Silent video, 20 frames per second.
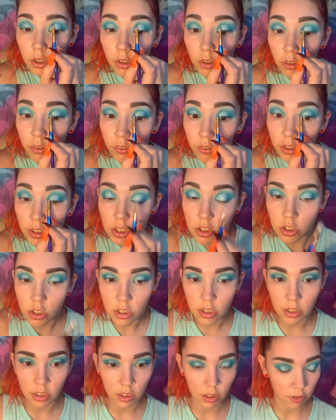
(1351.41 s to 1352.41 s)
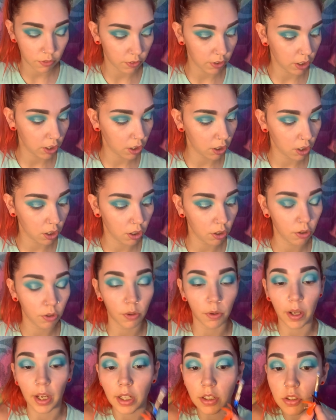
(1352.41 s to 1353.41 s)
who finishes this video,
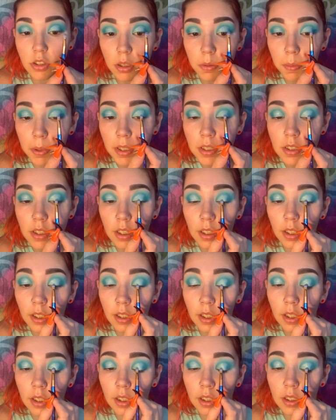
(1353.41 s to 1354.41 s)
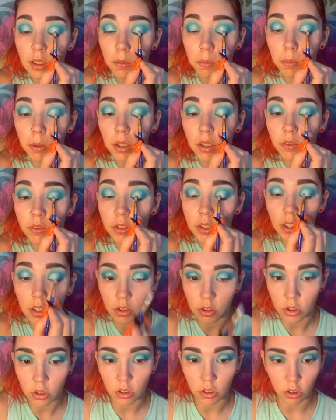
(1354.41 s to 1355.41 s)
who actually pays a bit of
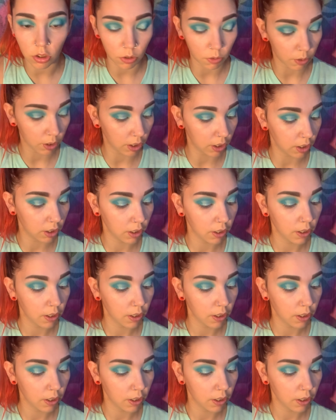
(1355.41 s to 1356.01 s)
attention to it.